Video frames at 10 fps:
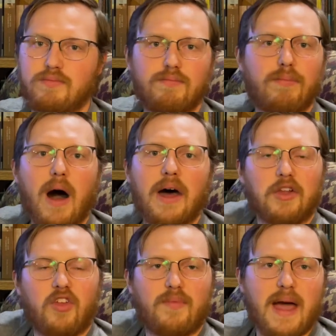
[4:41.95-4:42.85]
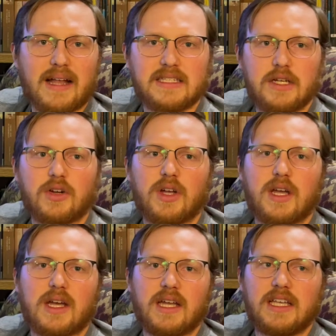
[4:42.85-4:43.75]
bottle of
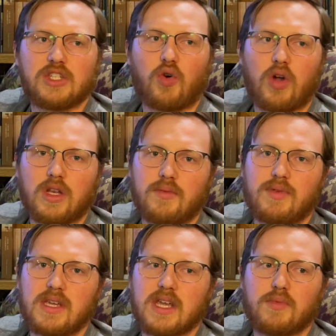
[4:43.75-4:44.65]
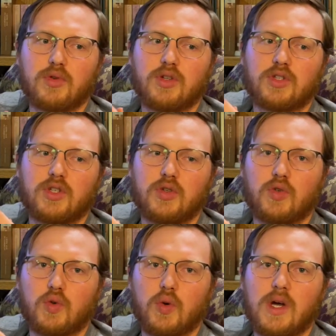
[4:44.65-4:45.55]
bacteria is going to be able
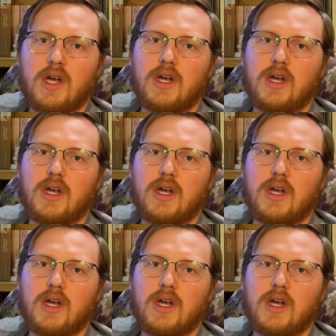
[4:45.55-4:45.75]
to